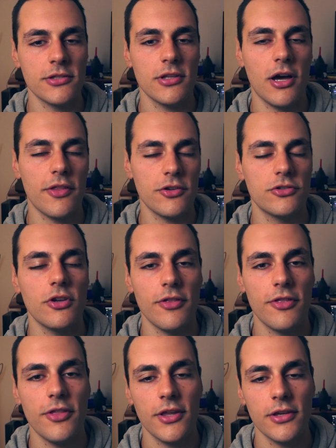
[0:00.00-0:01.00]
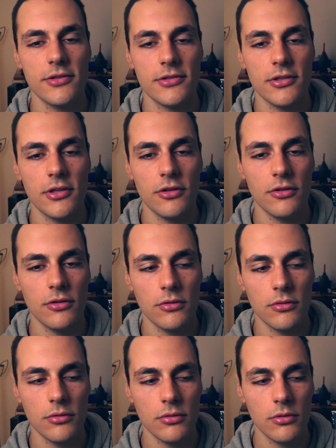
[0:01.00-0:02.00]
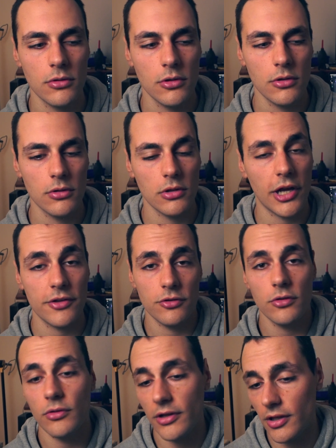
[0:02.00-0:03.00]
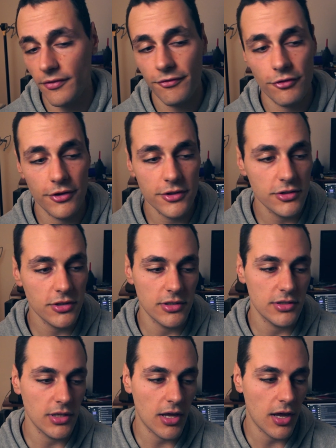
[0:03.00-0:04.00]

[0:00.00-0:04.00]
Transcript: Are there certain things that you like to do? For instance,